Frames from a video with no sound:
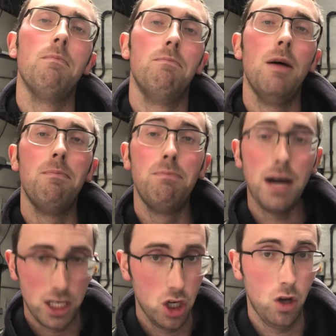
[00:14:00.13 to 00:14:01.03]
The
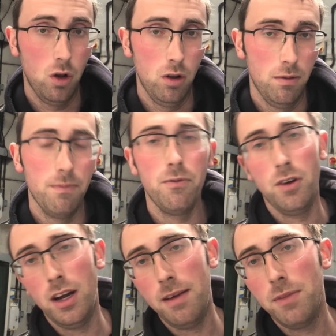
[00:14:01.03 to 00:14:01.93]
Badgercle,
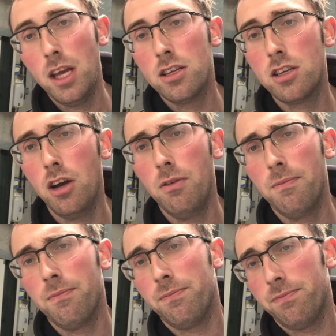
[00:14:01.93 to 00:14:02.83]
right? So
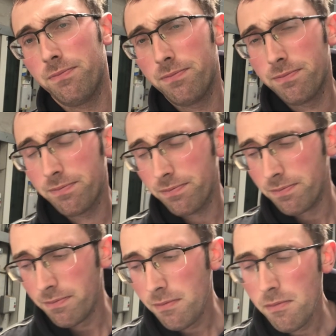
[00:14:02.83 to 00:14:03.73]

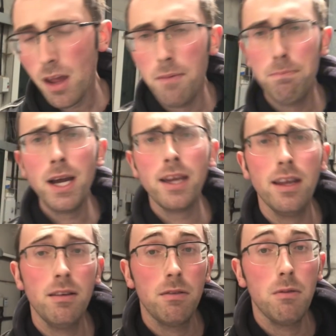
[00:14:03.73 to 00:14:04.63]
back
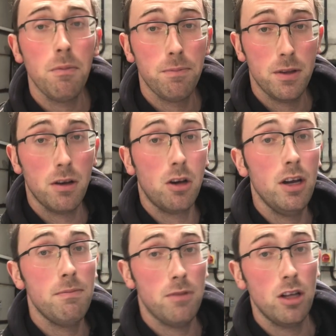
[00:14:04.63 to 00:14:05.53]
in
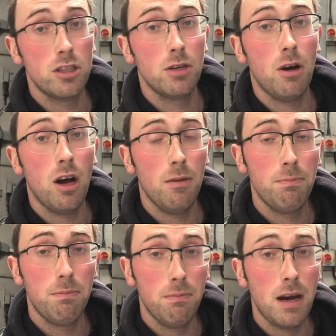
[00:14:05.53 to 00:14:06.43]
going on to
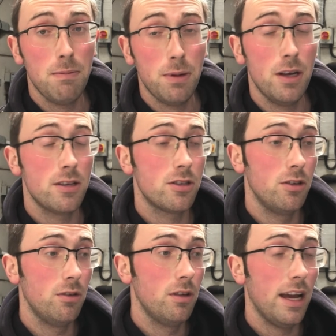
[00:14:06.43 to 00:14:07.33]
my
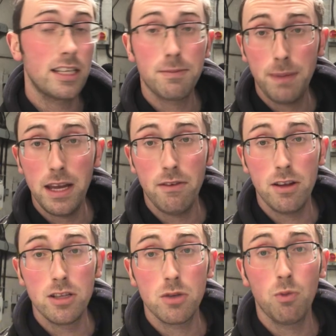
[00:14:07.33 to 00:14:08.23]
personal
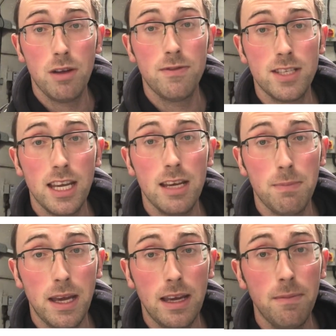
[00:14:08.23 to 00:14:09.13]
experience with
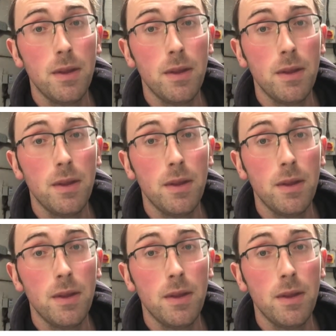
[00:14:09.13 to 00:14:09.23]
TB,